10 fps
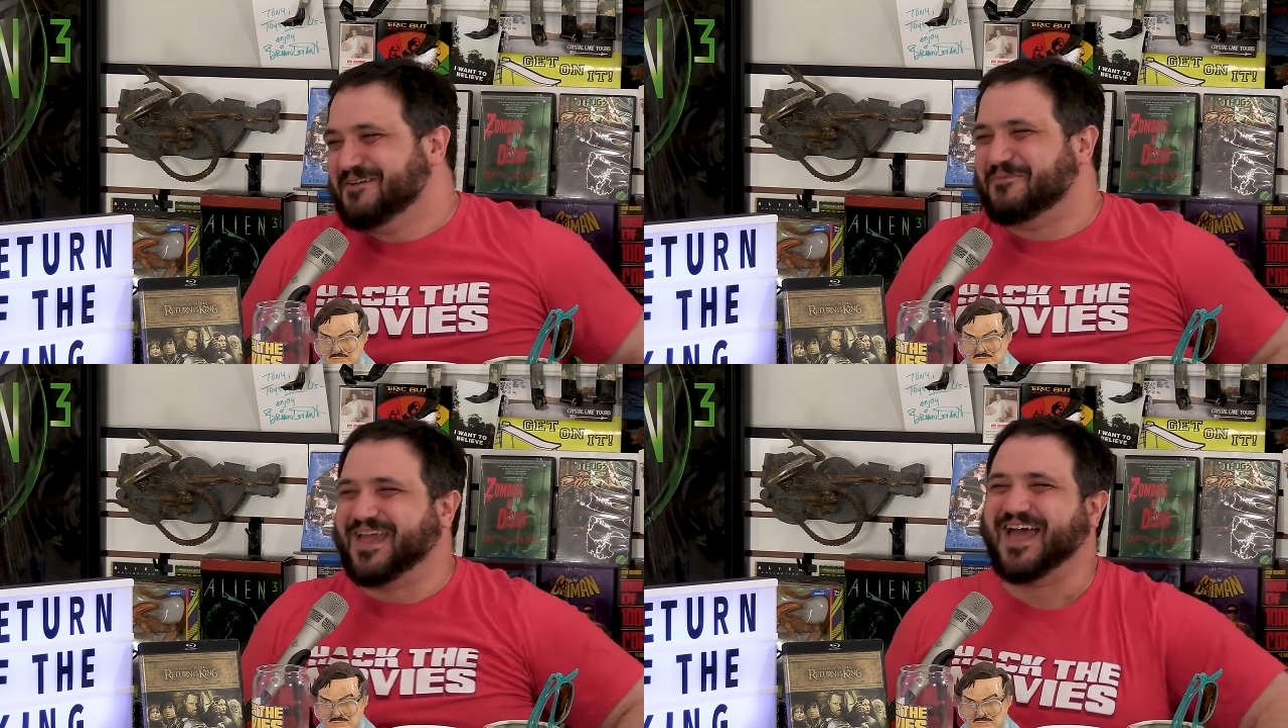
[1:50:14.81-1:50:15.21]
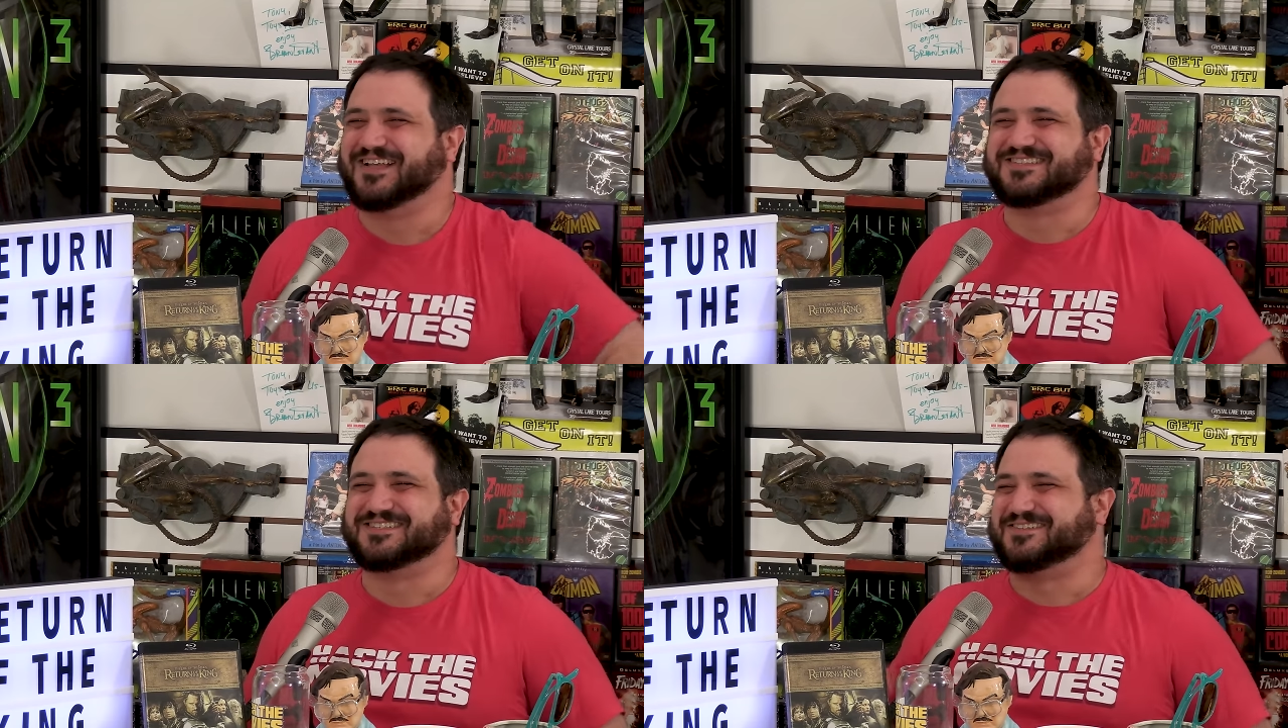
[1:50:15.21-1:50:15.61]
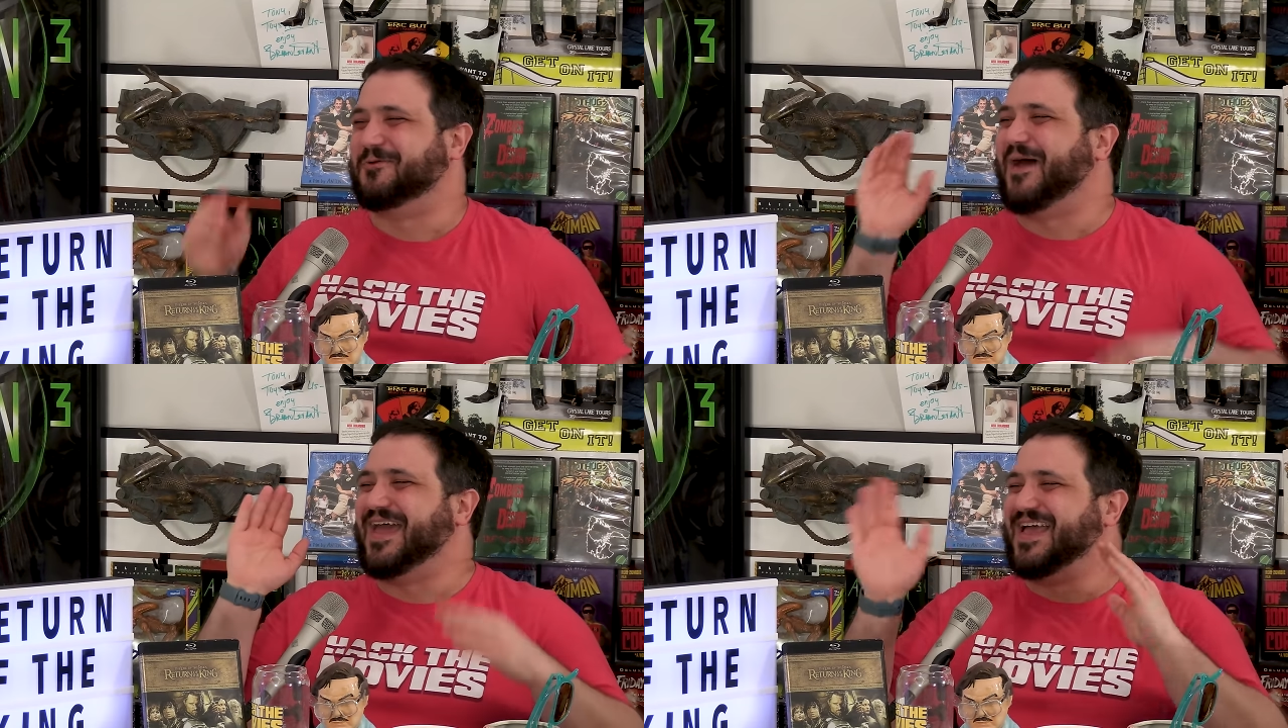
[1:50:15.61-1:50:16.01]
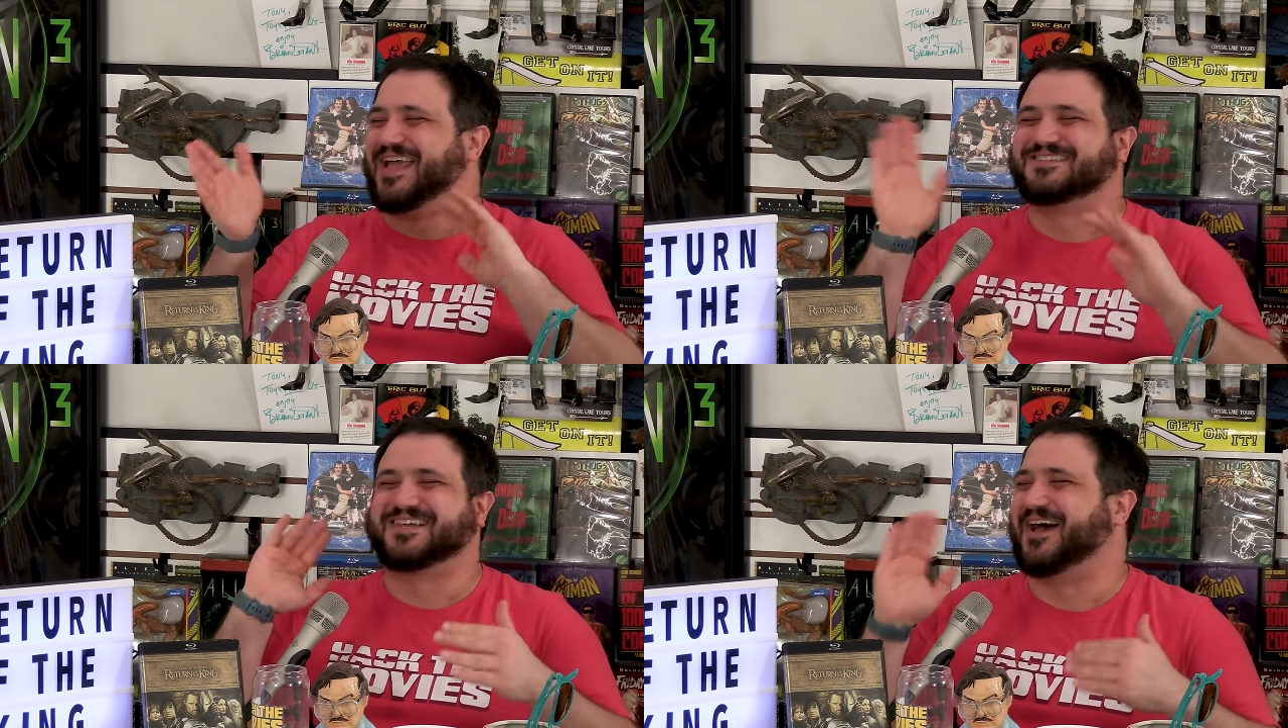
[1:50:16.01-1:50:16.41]
But yeah, it's just the way
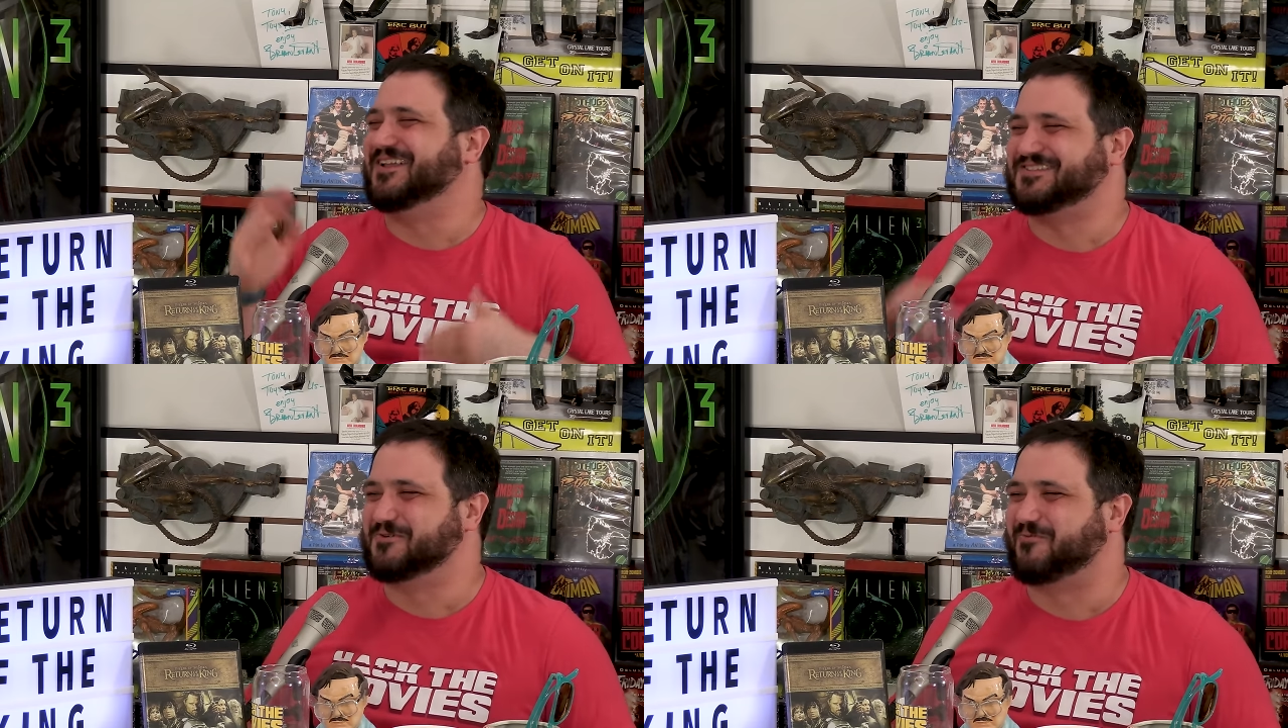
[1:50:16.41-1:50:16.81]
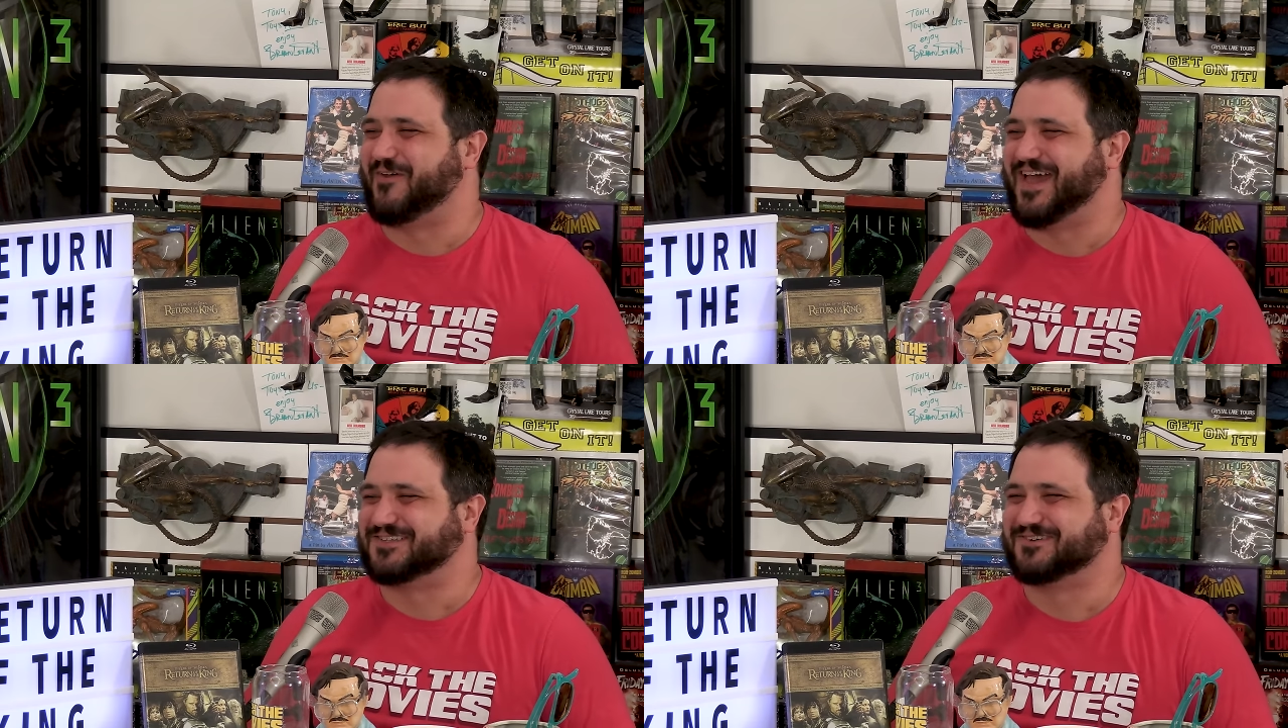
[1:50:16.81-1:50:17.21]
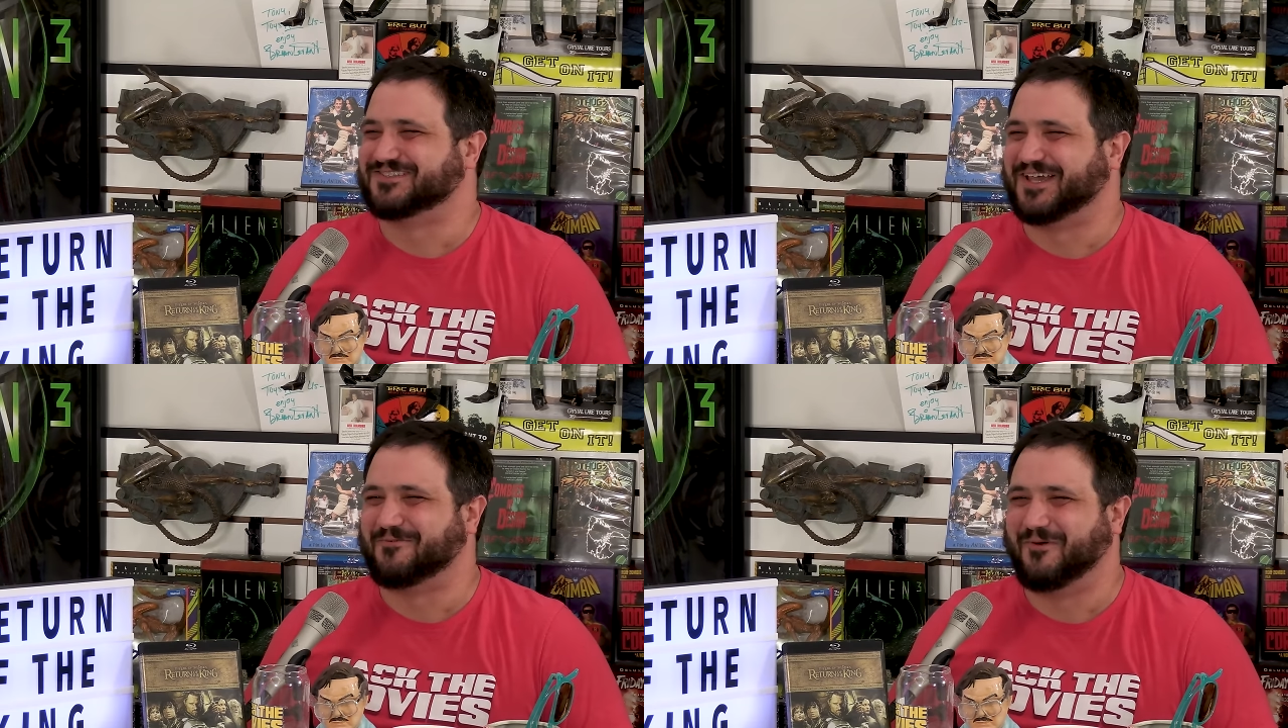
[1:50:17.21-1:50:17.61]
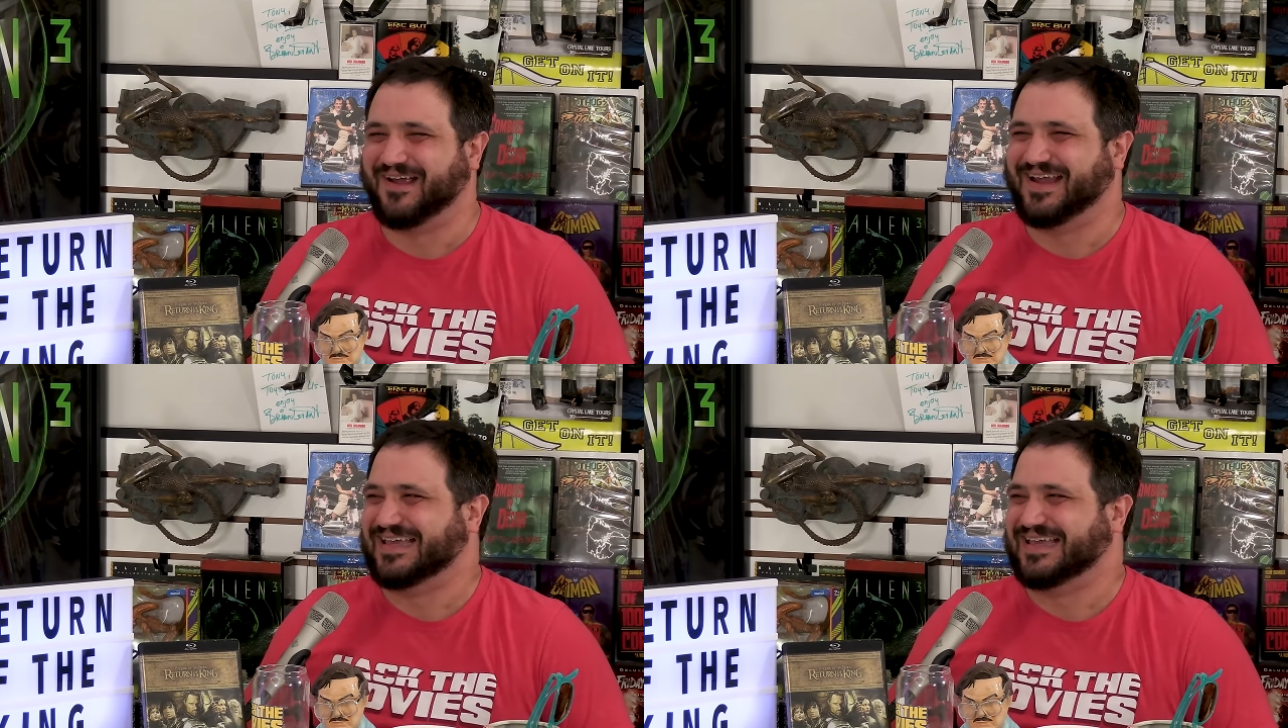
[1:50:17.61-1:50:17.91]
it's cut too fast. Where it's like, where